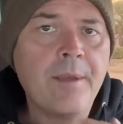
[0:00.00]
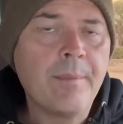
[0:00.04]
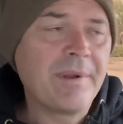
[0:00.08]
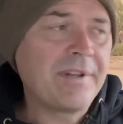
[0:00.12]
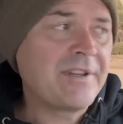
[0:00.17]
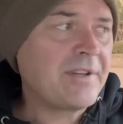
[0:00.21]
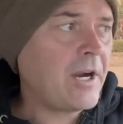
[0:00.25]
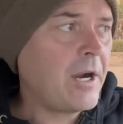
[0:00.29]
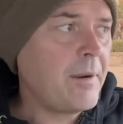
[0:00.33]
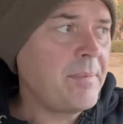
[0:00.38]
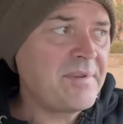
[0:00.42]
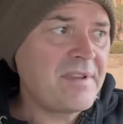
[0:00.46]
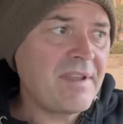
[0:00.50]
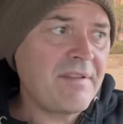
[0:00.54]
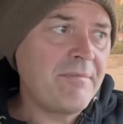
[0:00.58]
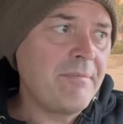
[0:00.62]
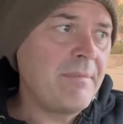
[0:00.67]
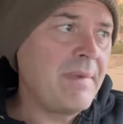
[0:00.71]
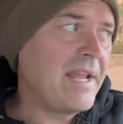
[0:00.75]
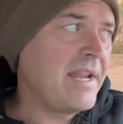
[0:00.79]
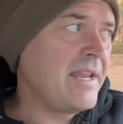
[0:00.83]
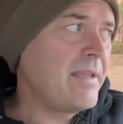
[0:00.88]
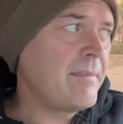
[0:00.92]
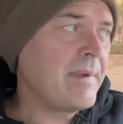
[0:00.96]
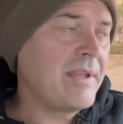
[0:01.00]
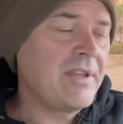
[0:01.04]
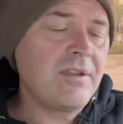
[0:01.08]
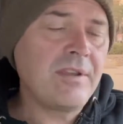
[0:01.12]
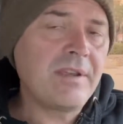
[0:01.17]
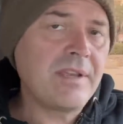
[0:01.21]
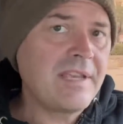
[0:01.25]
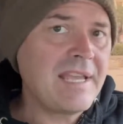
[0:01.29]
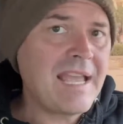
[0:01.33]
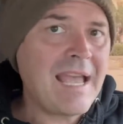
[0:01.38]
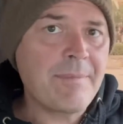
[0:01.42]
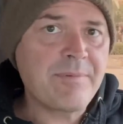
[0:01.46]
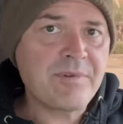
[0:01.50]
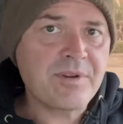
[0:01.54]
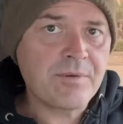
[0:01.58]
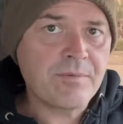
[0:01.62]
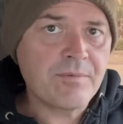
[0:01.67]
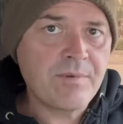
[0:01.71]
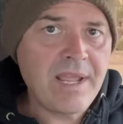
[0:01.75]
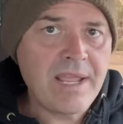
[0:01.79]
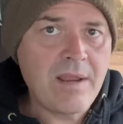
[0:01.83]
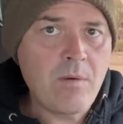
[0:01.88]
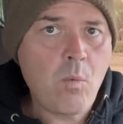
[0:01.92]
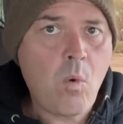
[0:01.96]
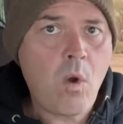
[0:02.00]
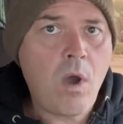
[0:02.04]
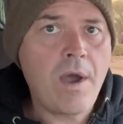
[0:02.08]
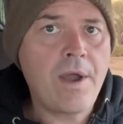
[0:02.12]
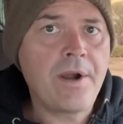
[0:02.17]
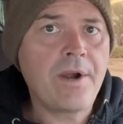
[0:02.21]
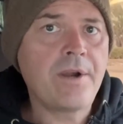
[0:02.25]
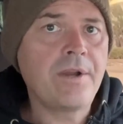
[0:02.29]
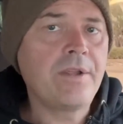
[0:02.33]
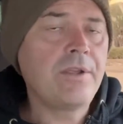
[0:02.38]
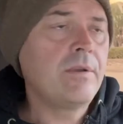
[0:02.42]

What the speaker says: But tarps have many. You can capture rainwater.